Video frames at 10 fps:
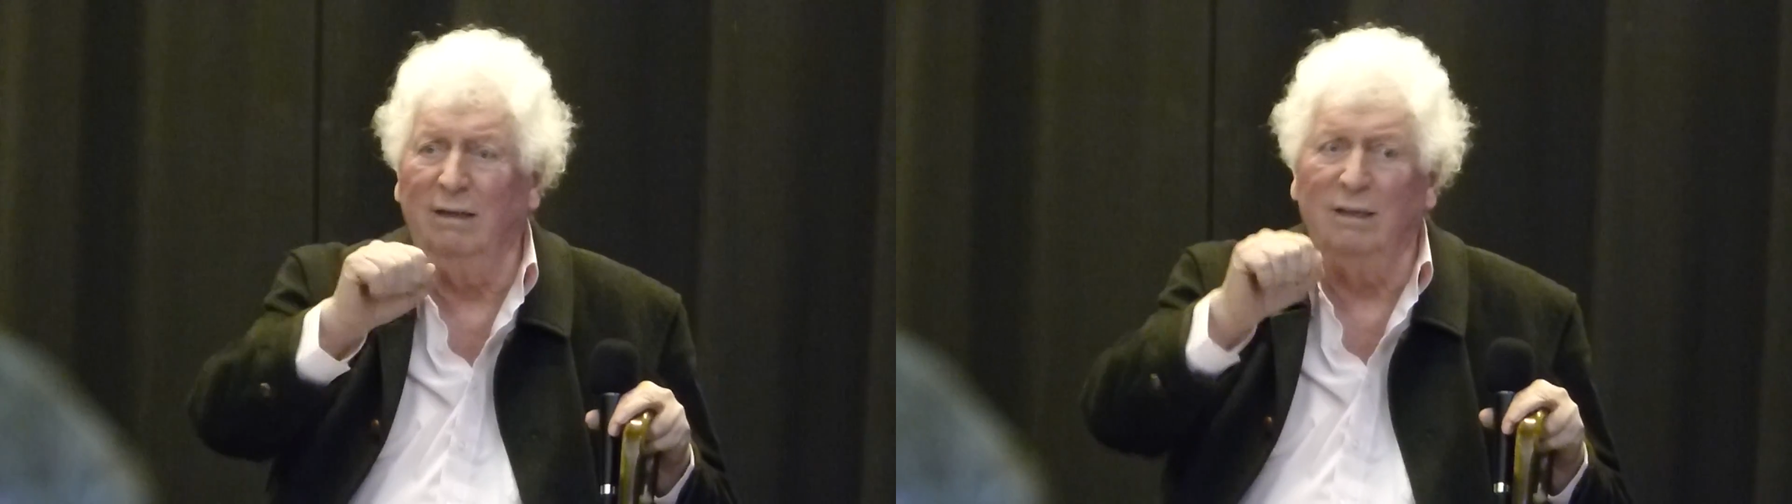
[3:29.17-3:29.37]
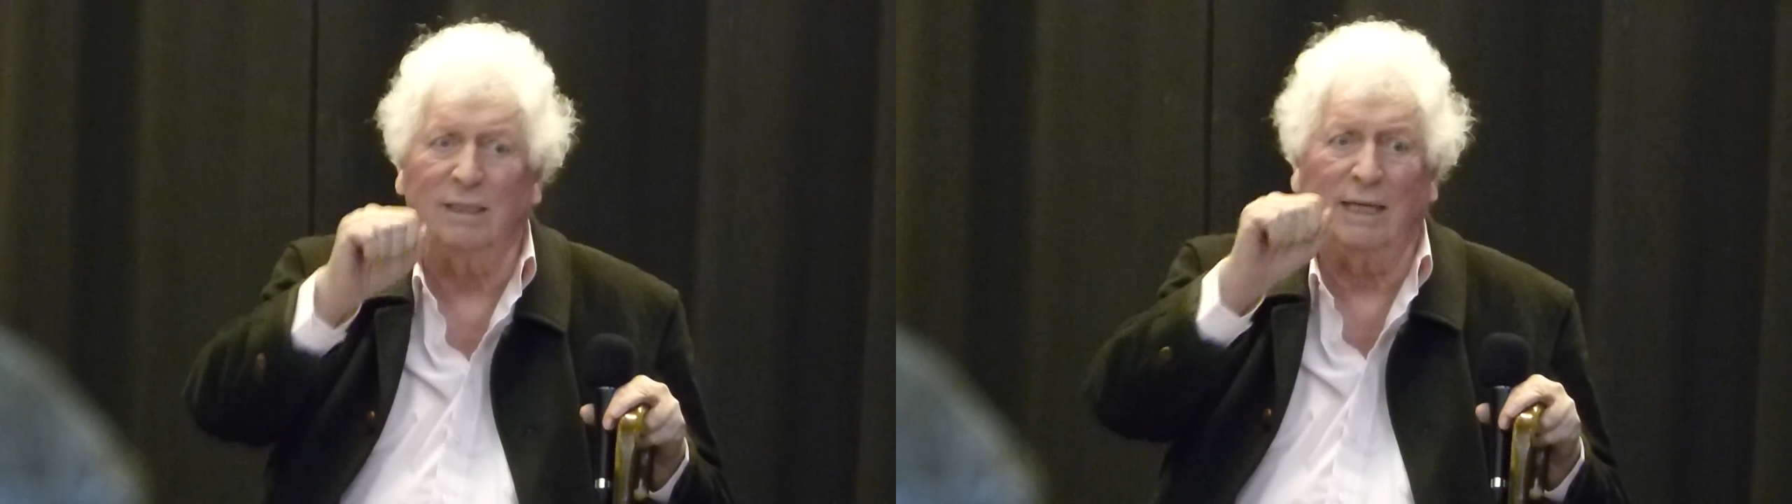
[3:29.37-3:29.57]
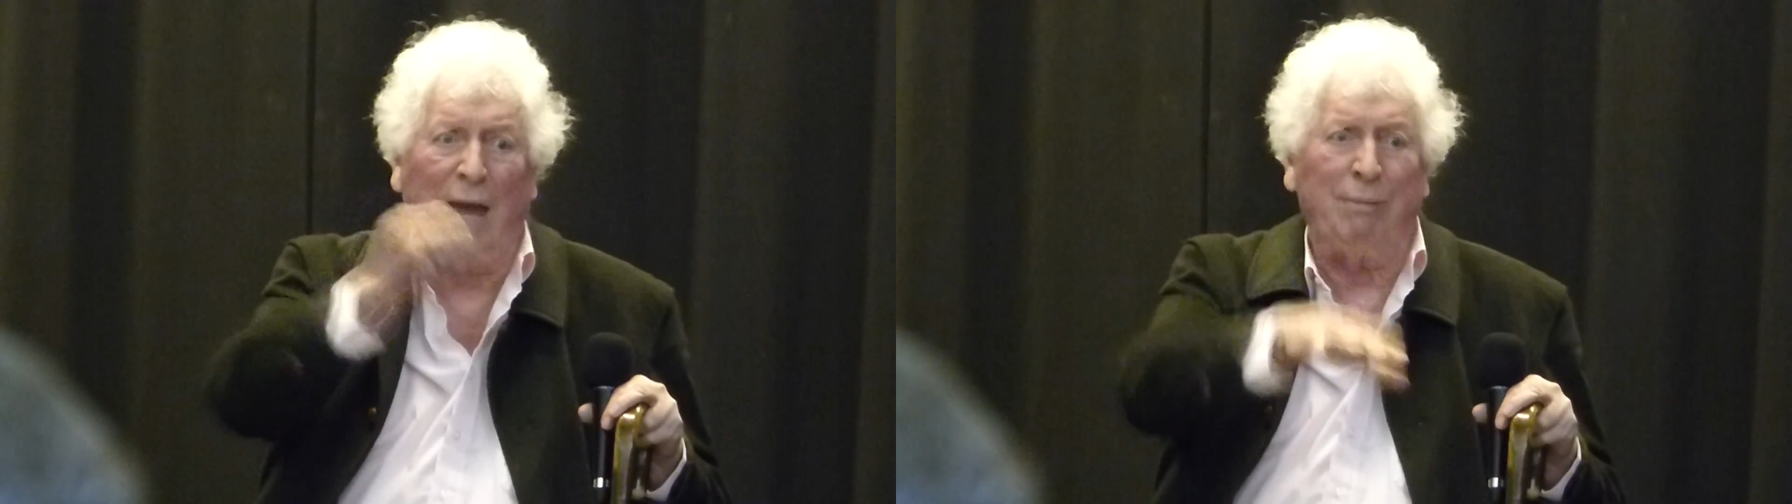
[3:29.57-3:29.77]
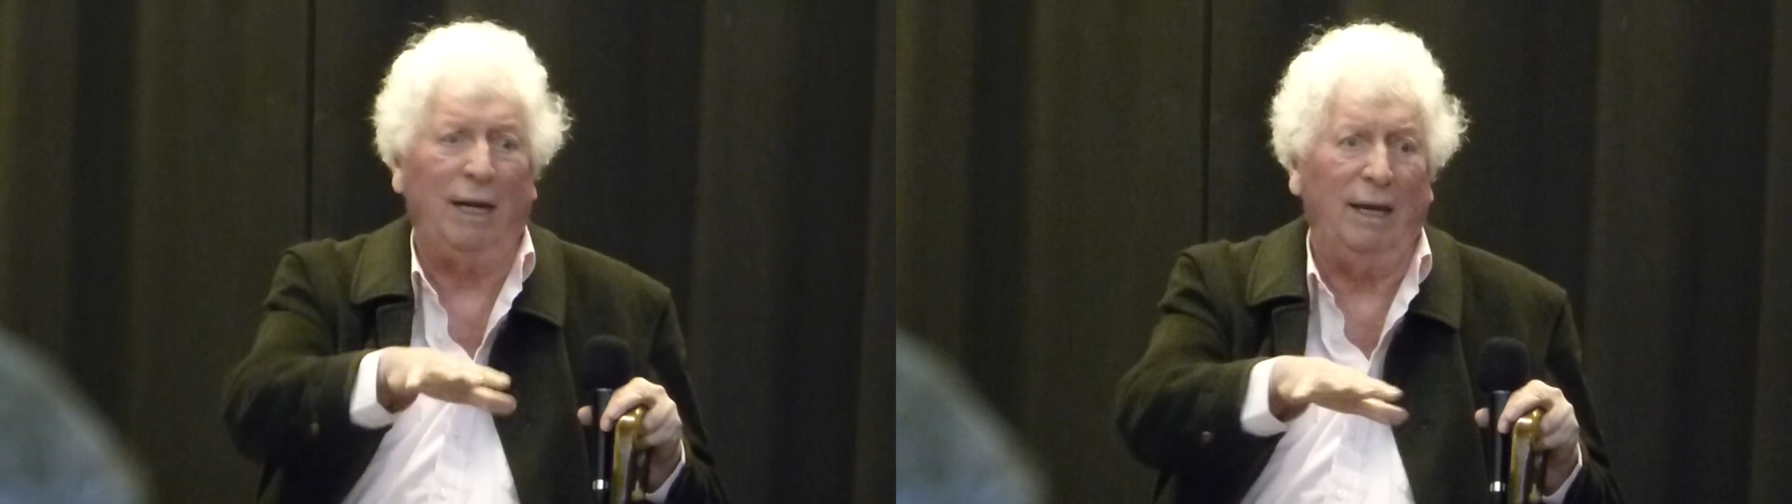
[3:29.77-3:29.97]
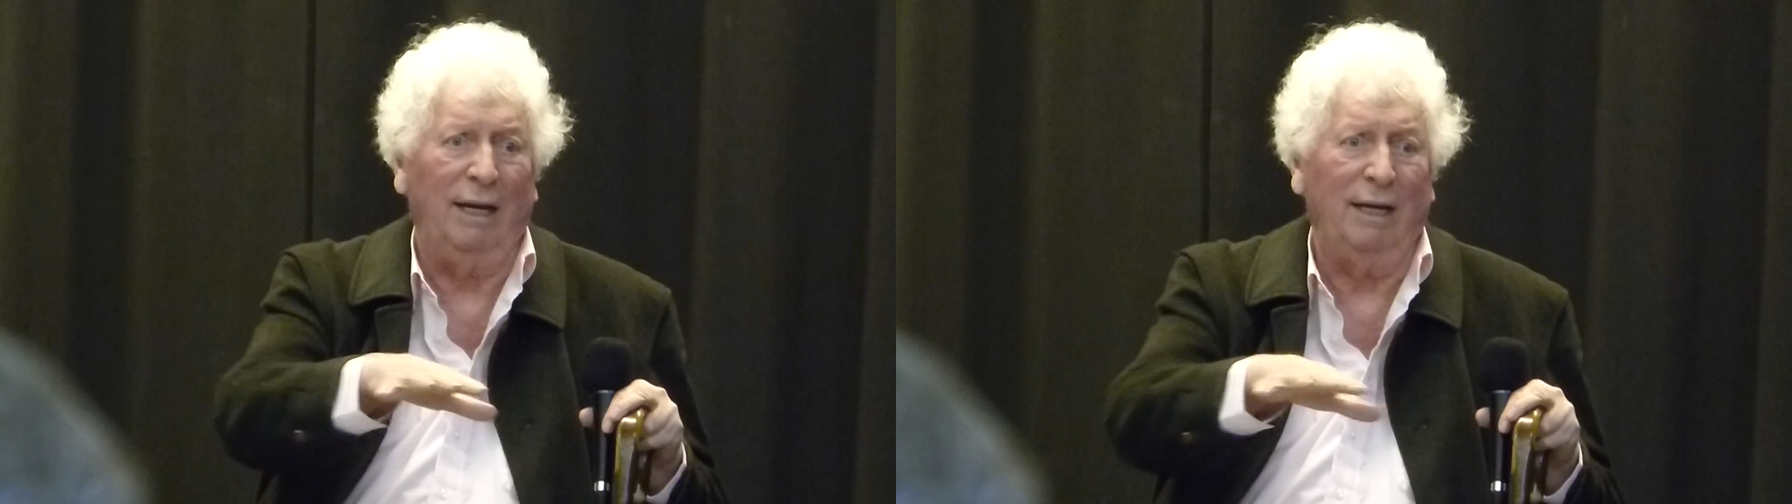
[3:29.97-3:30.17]

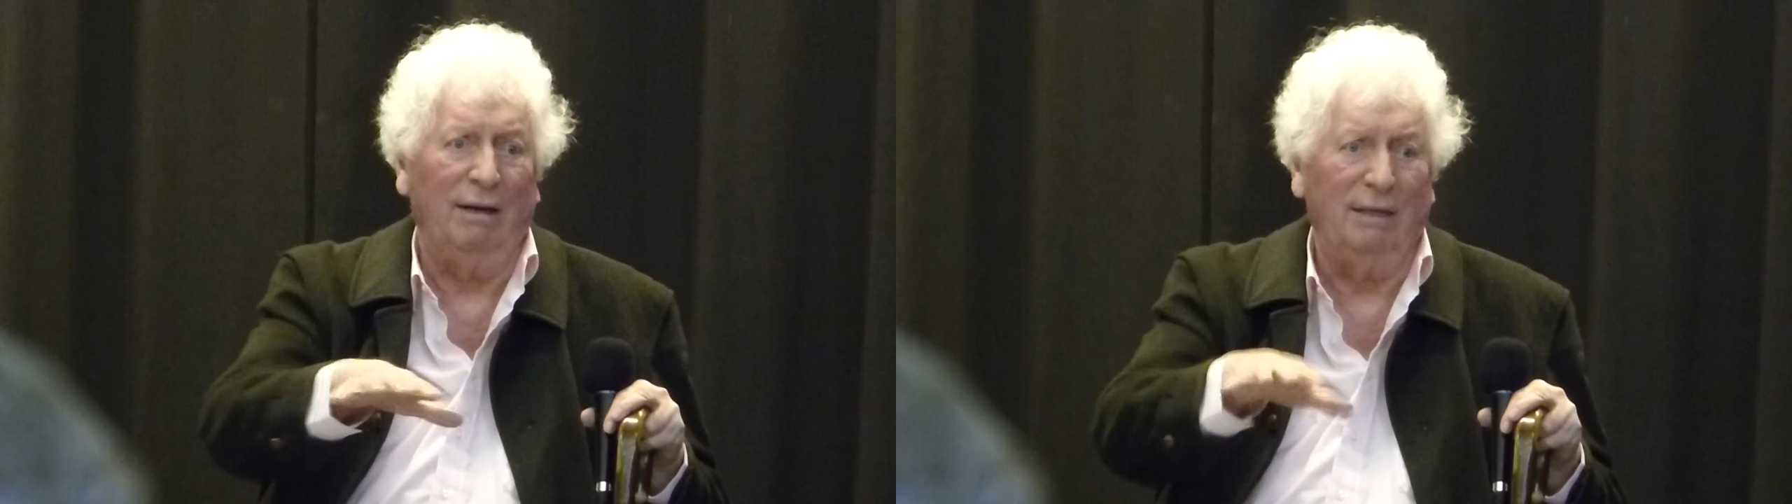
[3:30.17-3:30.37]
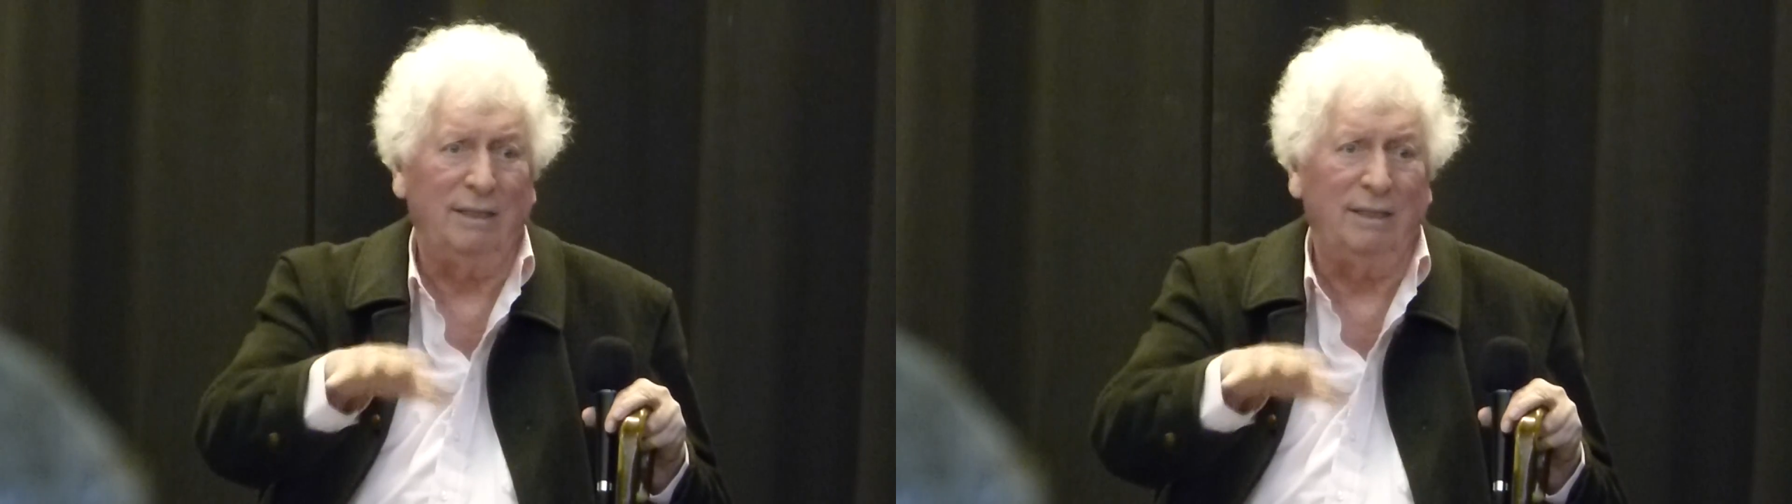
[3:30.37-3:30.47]
scabby little